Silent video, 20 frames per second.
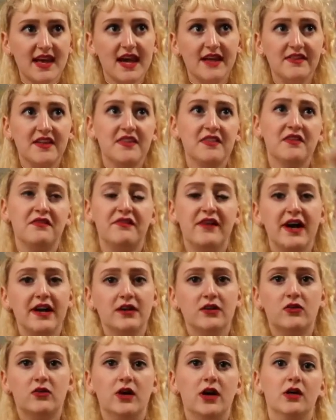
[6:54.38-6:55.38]
And then the
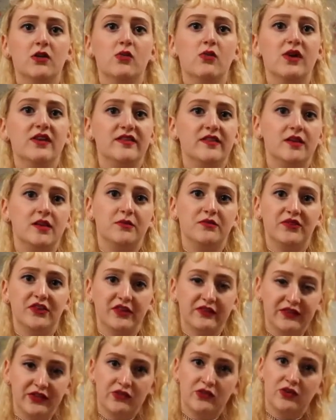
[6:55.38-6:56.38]
final one was an
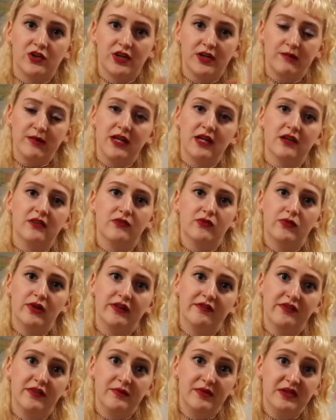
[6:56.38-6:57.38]
observatory because one
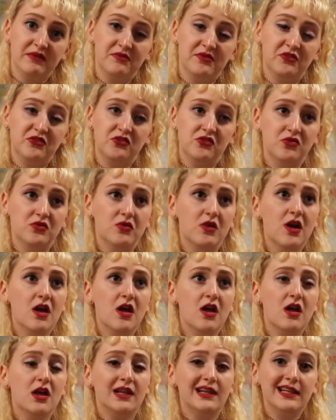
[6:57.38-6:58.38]
of the people who
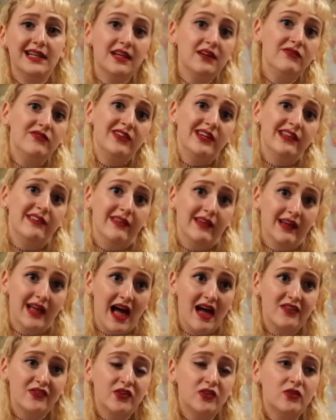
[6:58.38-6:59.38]
lived in the
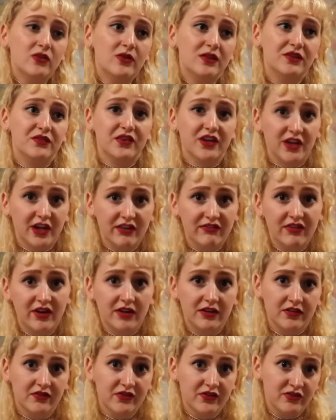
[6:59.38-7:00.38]
castle was very
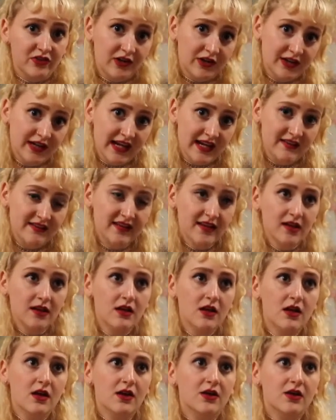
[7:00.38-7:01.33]
fond of stargazing,